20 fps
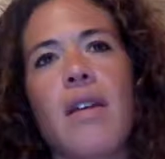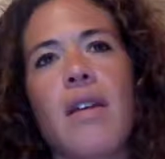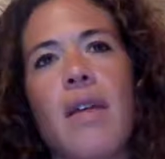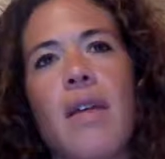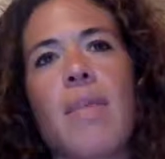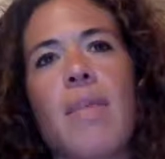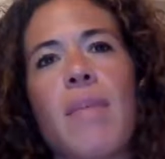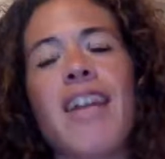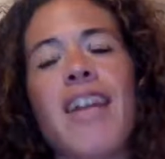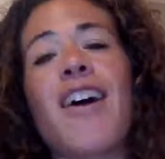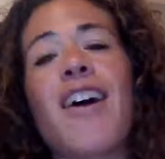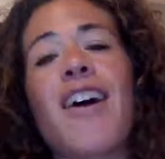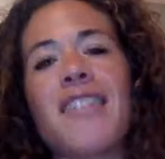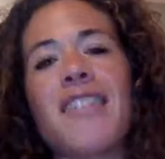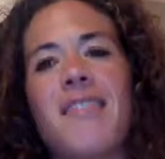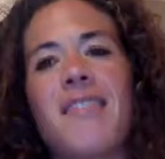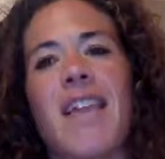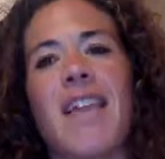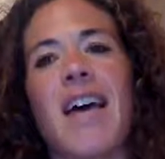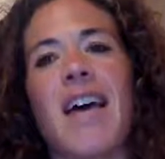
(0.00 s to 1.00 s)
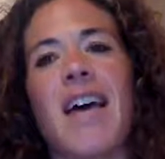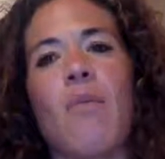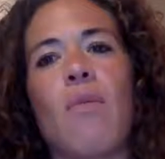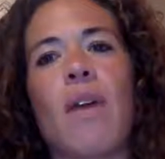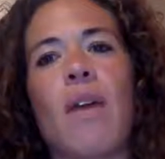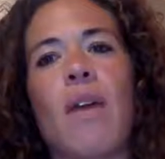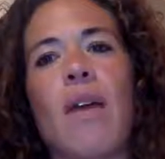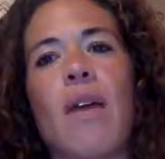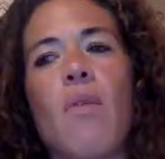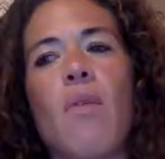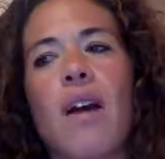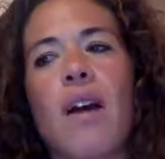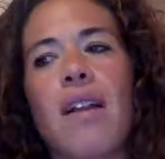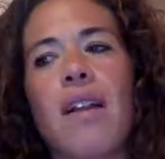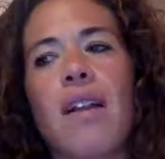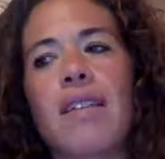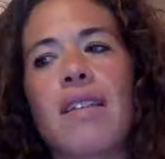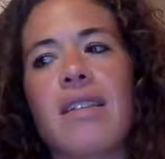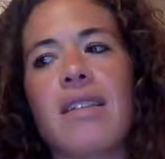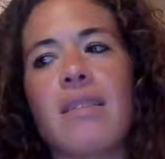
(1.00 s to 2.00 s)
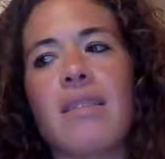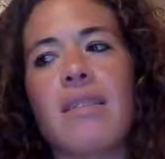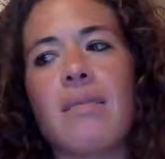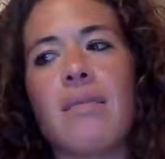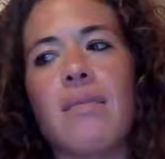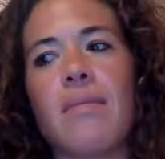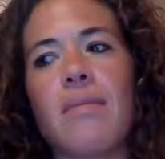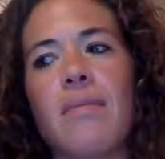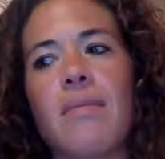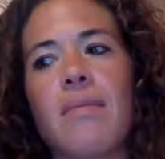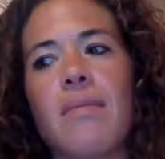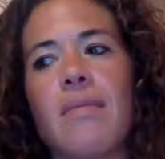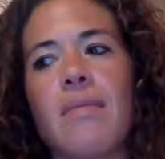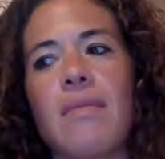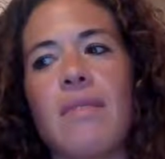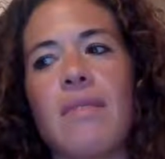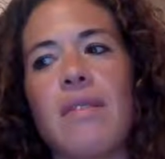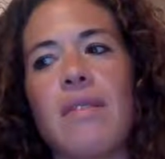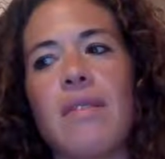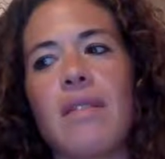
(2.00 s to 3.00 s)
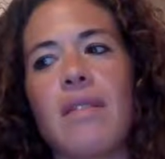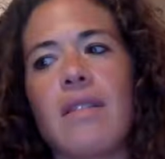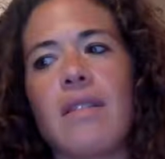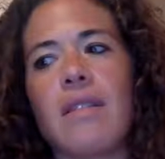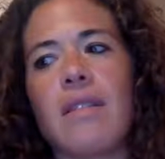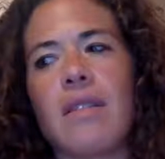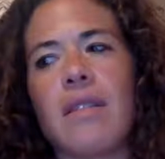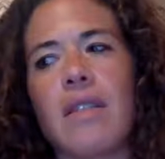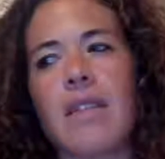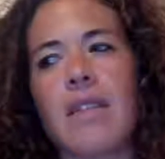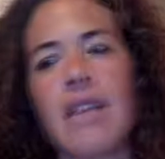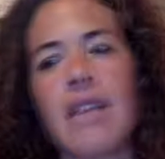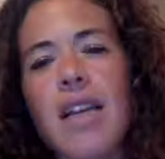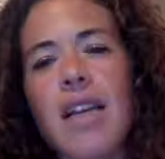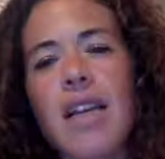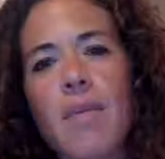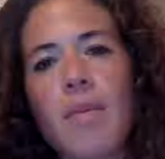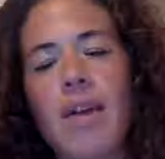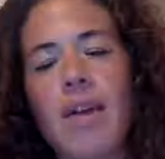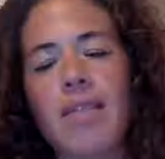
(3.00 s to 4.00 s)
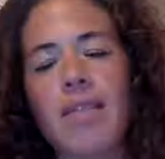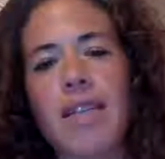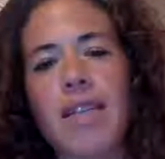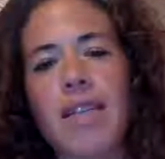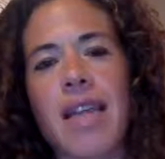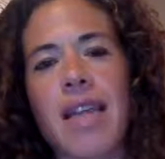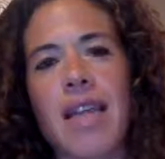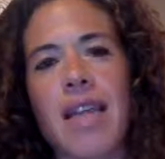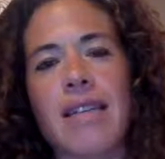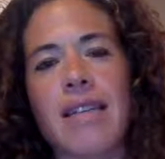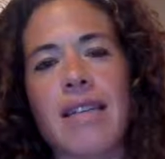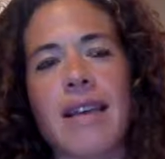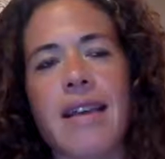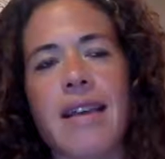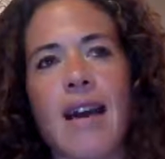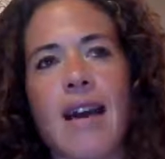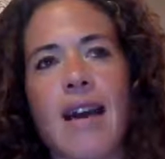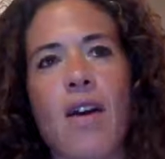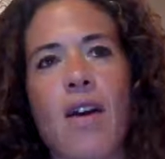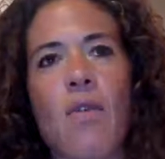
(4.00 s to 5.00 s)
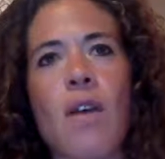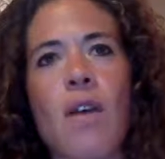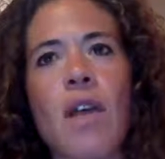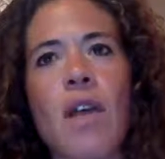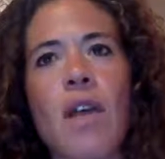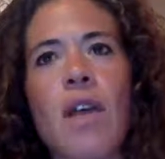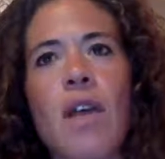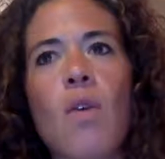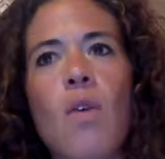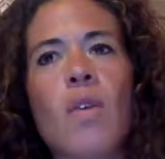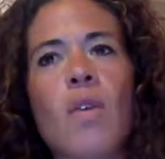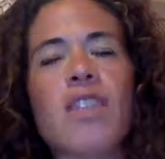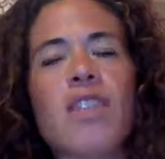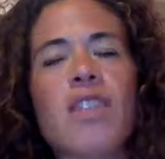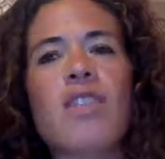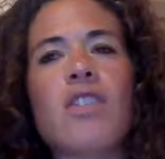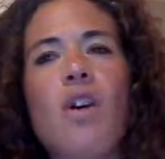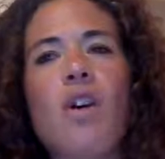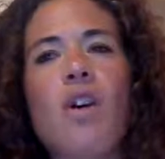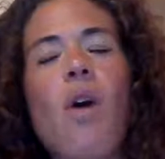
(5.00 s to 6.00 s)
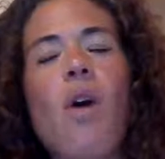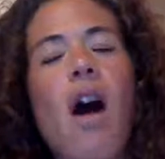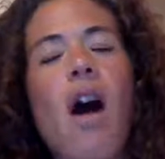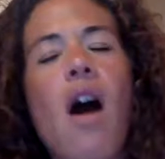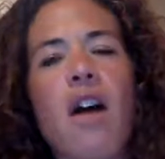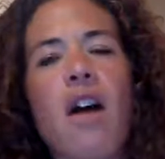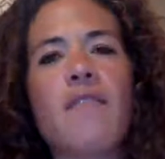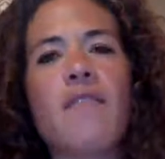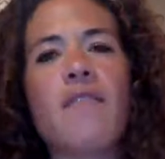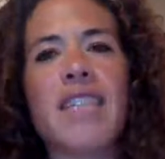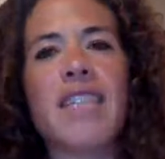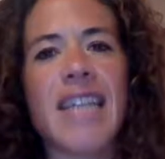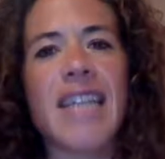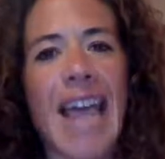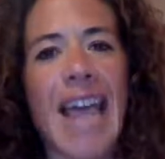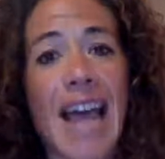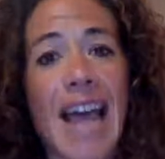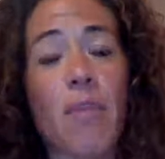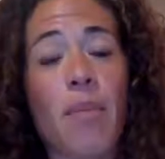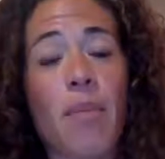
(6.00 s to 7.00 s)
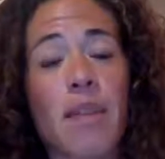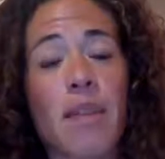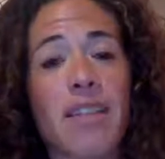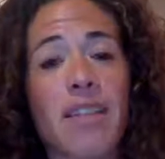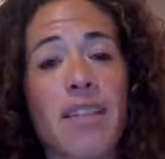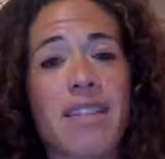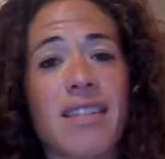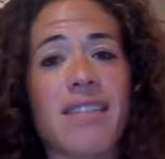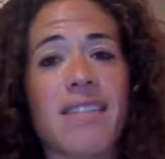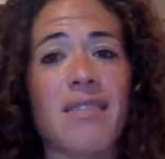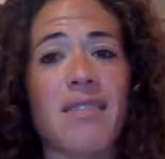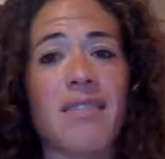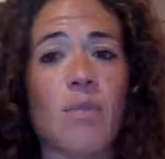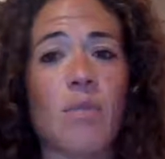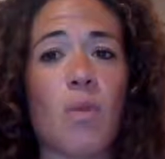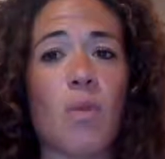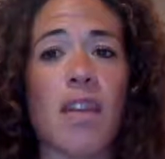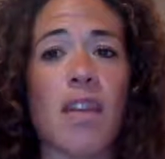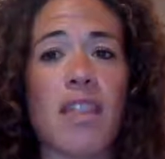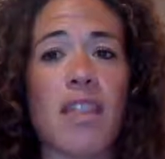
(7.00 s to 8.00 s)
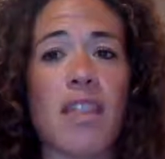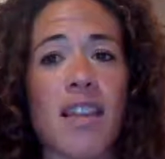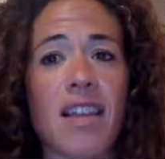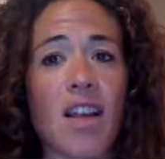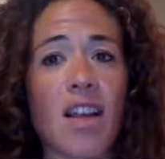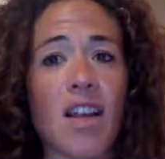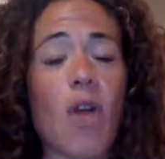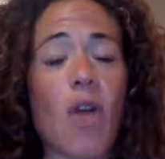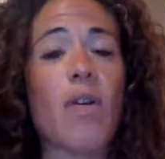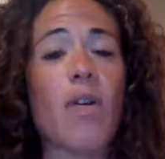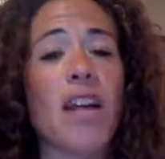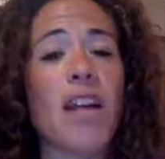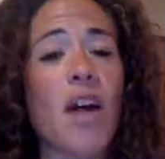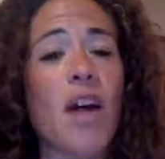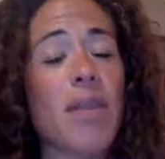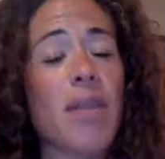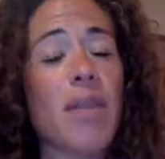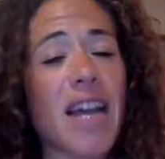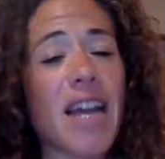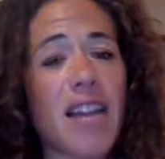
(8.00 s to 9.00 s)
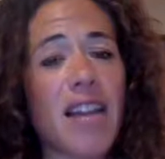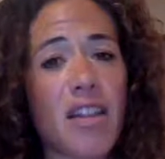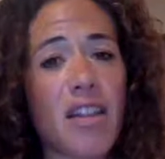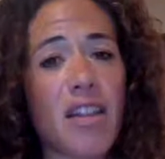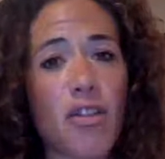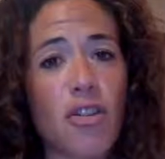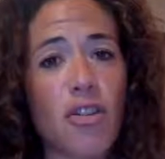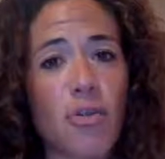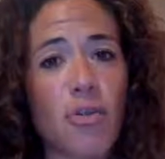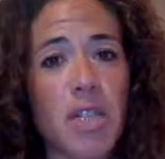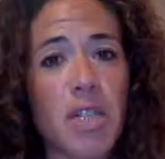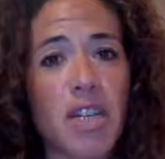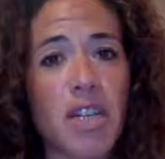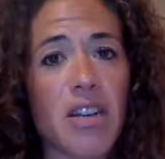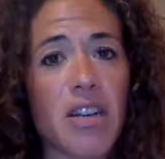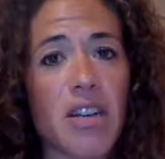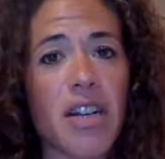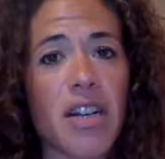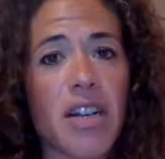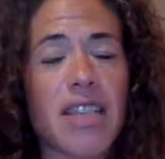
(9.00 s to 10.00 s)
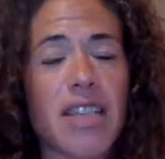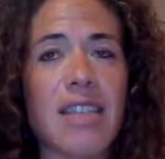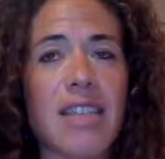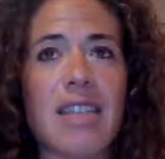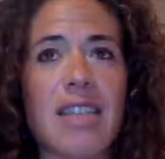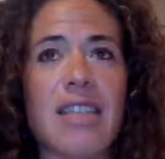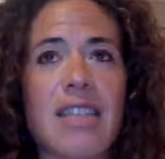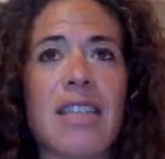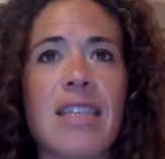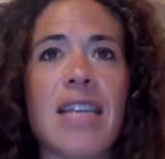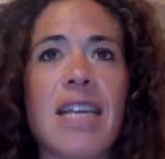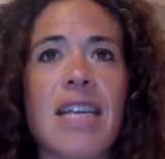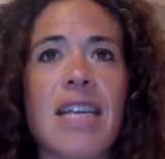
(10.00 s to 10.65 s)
because of that, what I want us to think about today is how what so often happens with coming out of the new year is this